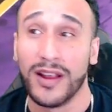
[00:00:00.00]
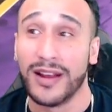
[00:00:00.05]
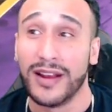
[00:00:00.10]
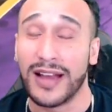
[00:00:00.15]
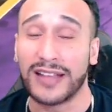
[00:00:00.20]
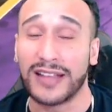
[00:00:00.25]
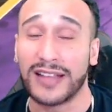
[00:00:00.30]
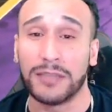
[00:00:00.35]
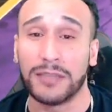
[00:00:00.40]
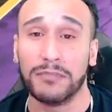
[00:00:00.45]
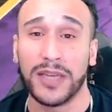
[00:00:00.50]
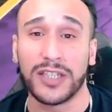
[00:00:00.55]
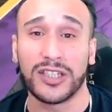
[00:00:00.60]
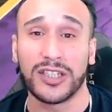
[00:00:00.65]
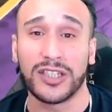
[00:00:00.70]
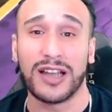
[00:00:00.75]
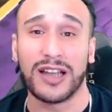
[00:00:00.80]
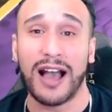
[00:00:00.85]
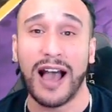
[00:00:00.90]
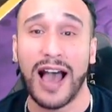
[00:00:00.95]
Not to
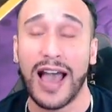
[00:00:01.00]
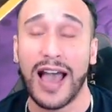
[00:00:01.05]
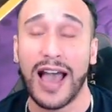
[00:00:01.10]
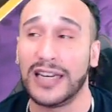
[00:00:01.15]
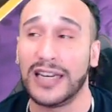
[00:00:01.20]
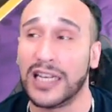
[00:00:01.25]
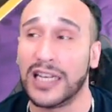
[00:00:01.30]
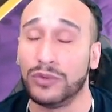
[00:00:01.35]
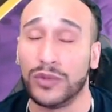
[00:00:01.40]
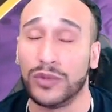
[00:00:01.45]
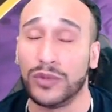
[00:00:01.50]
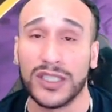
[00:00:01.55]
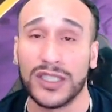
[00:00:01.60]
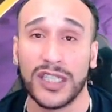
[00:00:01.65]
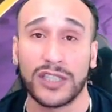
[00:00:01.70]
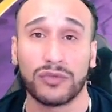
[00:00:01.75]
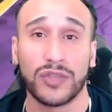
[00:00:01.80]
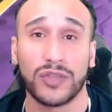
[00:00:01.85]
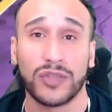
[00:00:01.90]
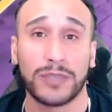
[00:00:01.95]
mention the high level of
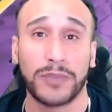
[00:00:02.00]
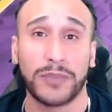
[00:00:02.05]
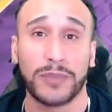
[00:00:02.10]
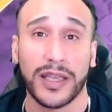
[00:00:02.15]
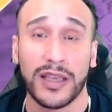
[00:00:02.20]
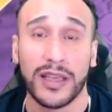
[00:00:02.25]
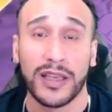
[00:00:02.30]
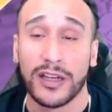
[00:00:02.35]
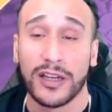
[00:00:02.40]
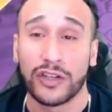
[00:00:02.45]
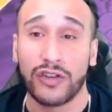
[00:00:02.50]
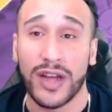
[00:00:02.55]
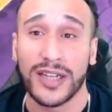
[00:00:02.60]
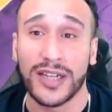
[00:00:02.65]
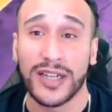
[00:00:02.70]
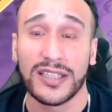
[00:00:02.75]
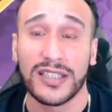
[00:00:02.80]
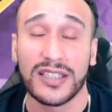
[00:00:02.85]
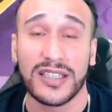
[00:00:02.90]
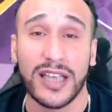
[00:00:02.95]
disrespect trying
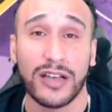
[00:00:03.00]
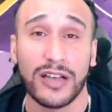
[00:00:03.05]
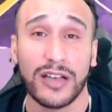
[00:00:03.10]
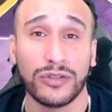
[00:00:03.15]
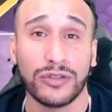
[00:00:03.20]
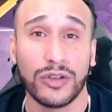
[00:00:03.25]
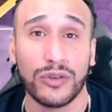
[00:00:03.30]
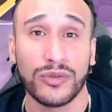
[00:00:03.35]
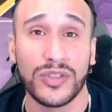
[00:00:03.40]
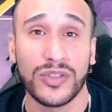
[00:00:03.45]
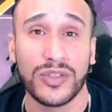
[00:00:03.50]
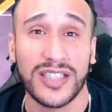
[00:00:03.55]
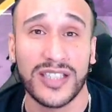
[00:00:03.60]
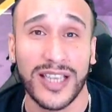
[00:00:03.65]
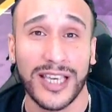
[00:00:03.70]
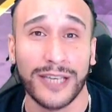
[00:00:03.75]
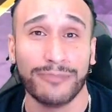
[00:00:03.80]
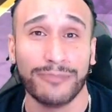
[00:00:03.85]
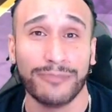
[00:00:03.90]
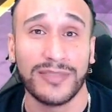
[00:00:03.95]
to sell those
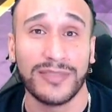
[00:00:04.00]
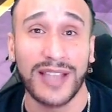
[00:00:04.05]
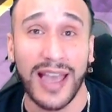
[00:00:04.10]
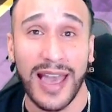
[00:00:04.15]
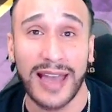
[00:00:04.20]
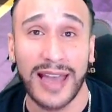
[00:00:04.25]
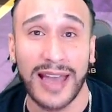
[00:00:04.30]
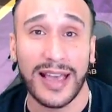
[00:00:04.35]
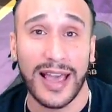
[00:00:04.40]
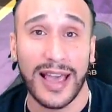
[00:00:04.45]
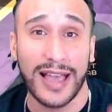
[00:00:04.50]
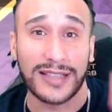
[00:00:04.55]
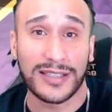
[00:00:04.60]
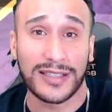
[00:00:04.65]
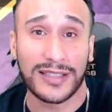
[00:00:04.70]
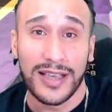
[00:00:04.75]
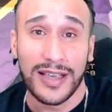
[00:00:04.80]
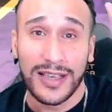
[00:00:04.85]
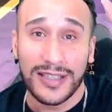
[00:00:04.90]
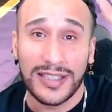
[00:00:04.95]
same dad
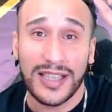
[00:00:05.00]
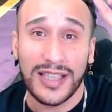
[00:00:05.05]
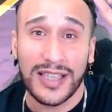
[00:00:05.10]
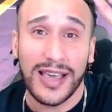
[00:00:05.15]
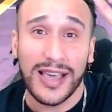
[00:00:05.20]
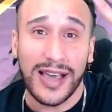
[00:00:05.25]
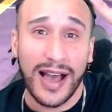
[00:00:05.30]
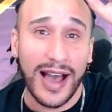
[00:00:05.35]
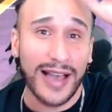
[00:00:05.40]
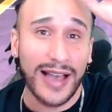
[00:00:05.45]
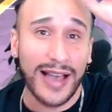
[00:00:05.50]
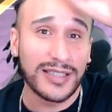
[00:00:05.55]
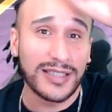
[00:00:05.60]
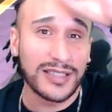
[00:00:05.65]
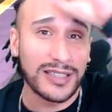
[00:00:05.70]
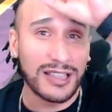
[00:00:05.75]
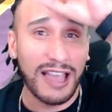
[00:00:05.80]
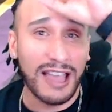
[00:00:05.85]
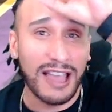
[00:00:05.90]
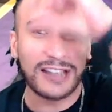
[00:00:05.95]
hats saying, "I
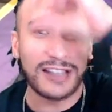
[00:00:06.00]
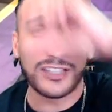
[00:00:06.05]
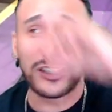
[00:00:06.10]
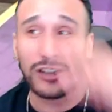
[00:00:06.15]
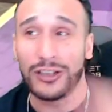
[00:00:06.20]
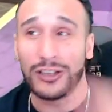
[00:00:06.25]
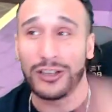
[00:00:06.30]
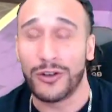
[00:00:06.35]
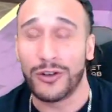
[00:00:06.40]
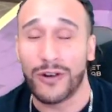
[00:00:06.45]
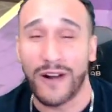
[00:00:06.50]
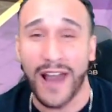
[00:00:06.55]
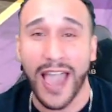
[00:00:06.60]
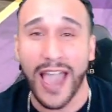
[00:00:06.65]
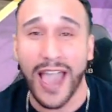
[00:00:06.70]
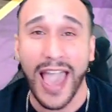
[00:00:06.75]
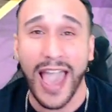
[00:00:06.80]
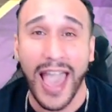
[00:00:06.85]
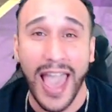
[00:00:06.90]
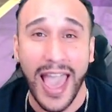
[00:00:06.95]
snatched your
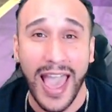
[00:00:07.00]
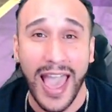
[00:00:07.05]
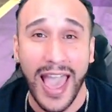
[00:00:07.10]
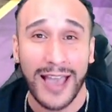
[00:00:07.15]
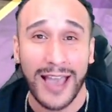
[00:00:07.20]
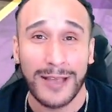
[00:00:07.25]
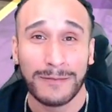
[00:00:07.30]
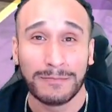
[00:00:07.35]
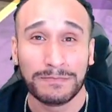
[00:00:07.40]
hat."